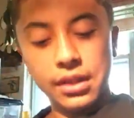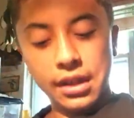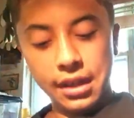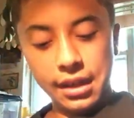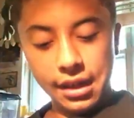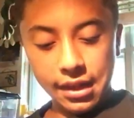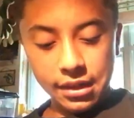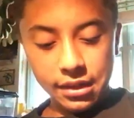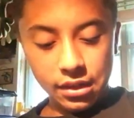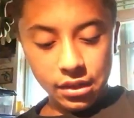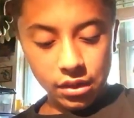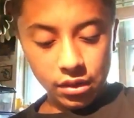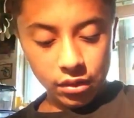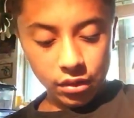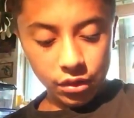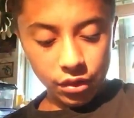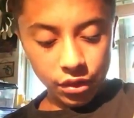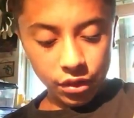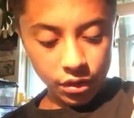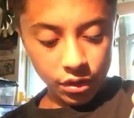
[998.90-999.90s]
at hand, so
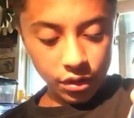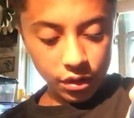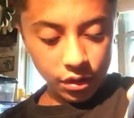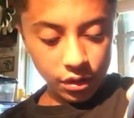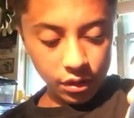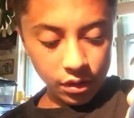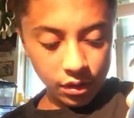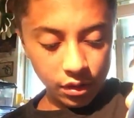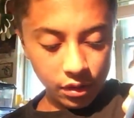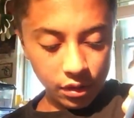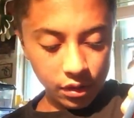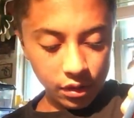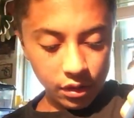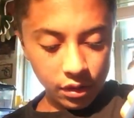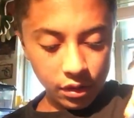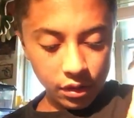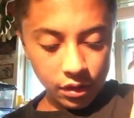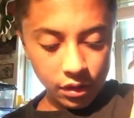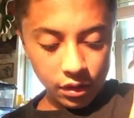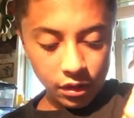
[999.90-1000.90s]
let's just
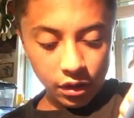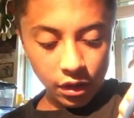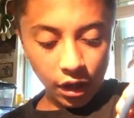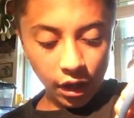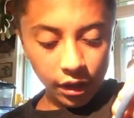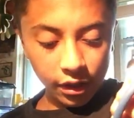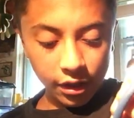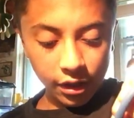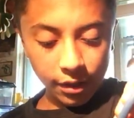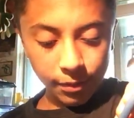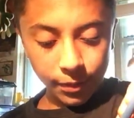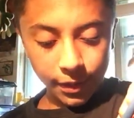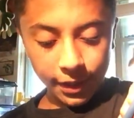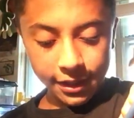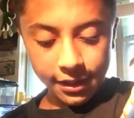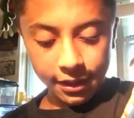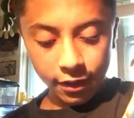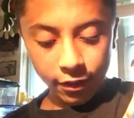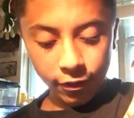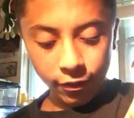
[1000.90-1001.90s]
not cut
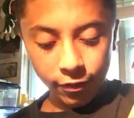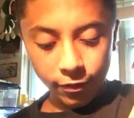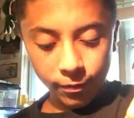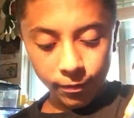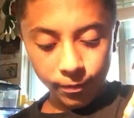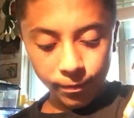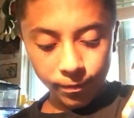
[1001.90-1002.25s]
myself.